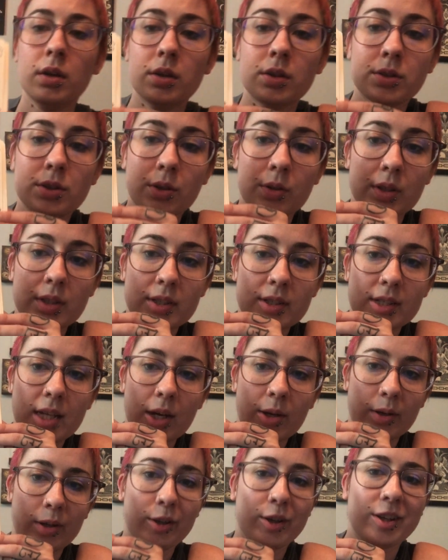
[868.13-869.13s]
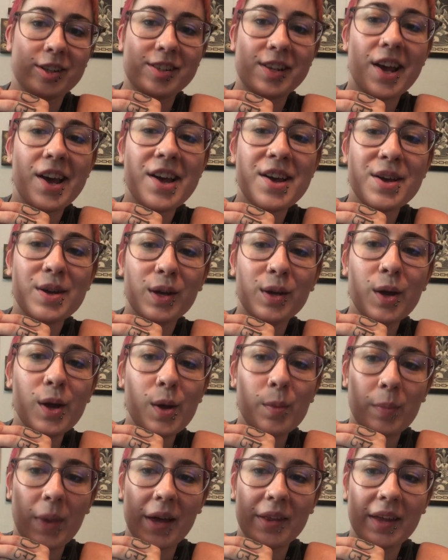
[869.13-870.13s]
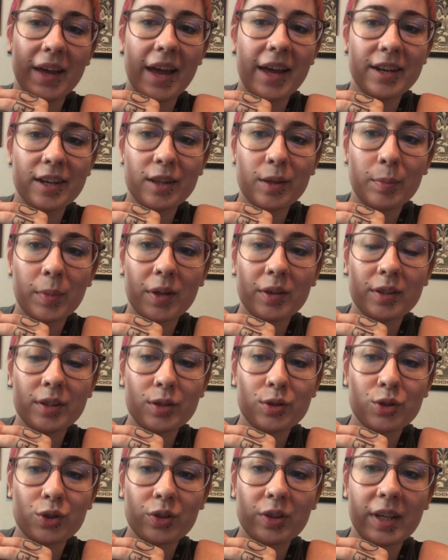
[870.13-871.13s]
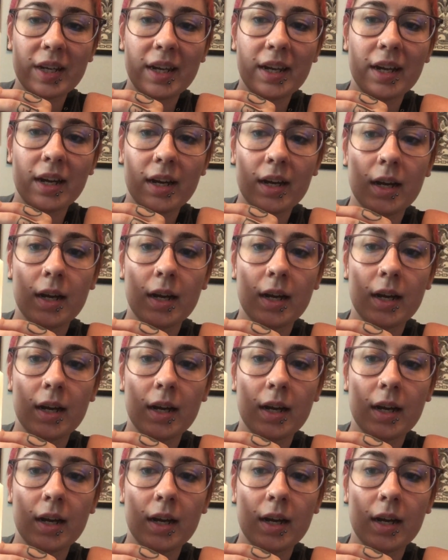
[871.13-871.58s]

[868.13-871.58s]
So this is how it looks by the end of the month usually.